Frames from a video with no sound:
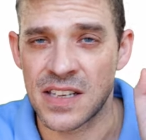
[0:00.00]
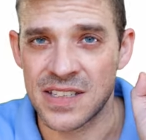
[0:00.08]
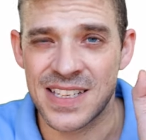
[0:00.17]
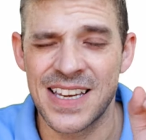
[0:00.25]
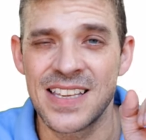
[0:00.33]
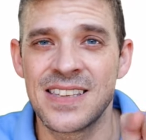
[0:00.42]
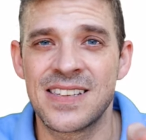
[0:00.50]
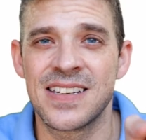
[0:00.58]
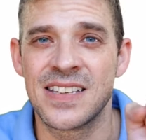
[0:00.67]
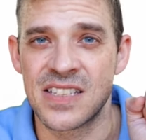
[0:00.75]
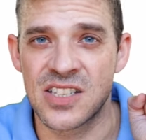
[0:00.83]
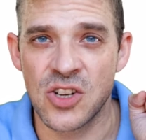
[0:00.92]
das Kind
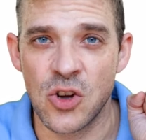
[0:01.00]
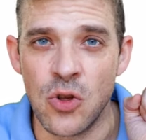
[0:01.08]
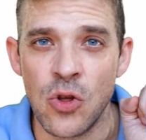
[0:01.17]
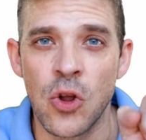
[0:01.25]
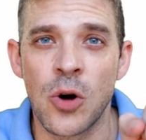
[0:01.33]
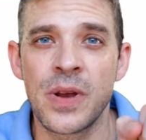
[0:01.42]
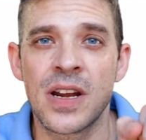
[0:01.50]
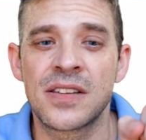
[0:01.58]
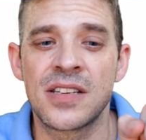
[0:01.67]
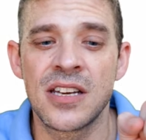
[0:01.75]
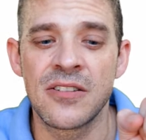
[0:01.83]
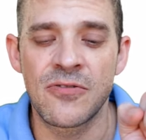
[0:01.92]
ist
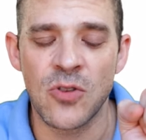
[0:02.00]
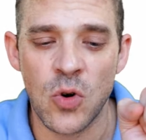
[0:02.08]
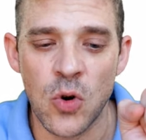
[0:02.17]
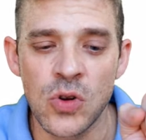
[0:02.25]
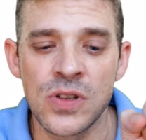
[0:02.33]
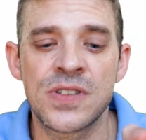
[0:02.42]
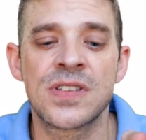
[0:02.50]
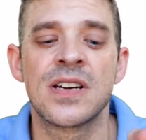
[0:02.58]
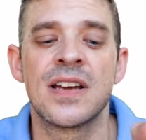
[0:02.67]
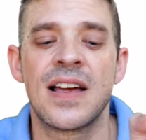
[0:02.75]
nominativ und